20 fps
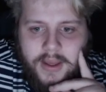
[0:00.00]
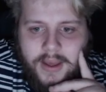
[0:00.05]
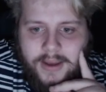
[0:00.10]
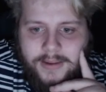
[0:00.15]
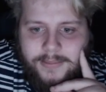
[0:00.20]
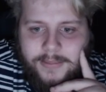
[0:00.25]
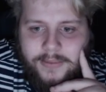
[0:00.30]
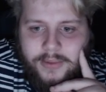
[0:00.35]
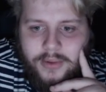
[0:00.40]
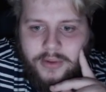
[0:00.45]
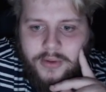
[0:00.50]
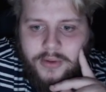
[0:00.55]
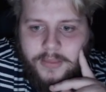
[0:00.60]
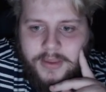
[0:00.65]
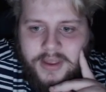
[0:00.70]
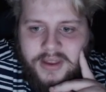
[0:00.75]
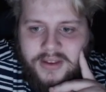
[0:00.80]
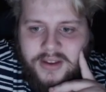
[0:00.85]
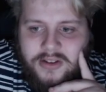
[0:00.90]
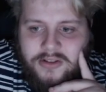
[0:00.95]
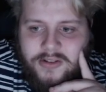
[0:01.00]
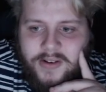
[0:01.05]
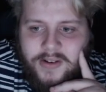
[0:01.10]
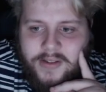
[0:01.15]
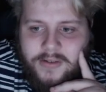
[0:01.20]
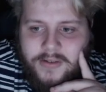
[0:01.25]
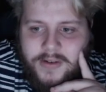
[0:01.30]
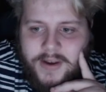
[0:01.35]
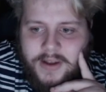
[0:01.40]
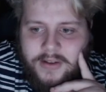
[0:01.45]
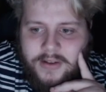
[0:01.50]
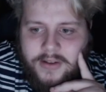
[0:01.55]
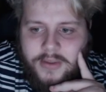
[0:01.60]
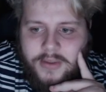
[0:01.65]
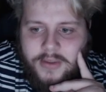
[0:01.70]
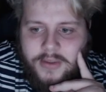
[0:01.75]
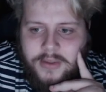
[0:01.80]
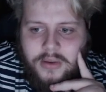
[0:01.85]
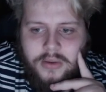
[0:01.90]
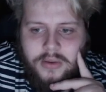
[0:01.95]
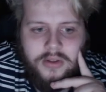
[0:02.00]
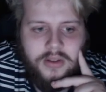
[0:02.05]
and we've also updated transfer announcement news